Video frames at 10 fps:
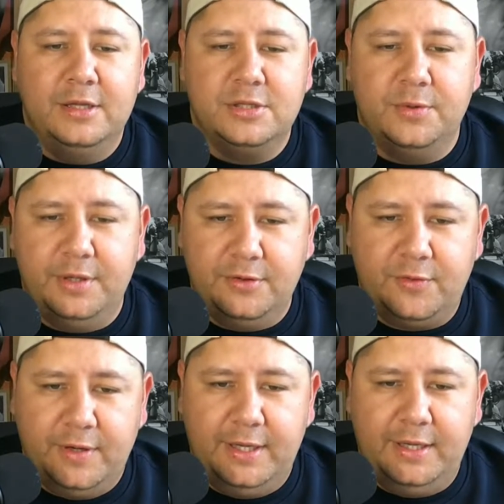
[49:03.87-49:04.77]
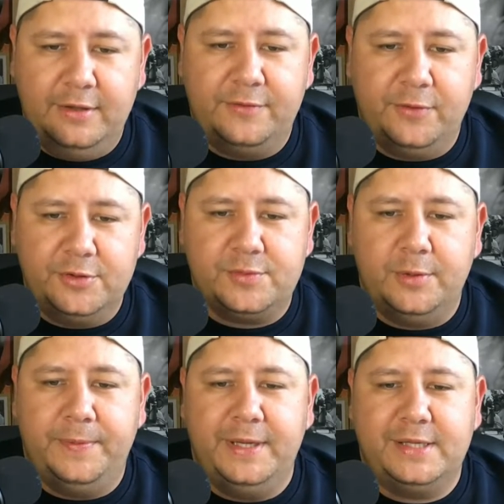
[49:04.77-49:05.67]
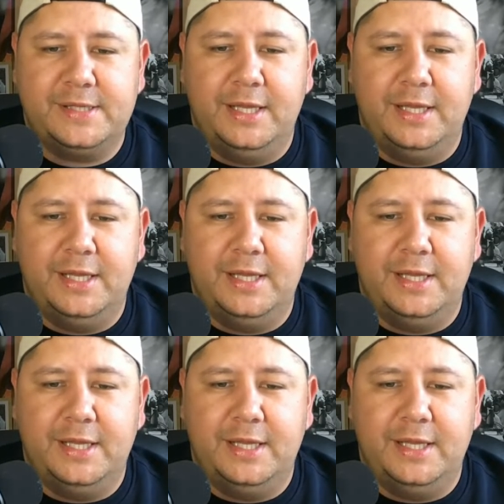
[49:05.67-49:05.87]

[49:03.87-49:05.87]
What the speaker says: So he didn't trade his first round picks,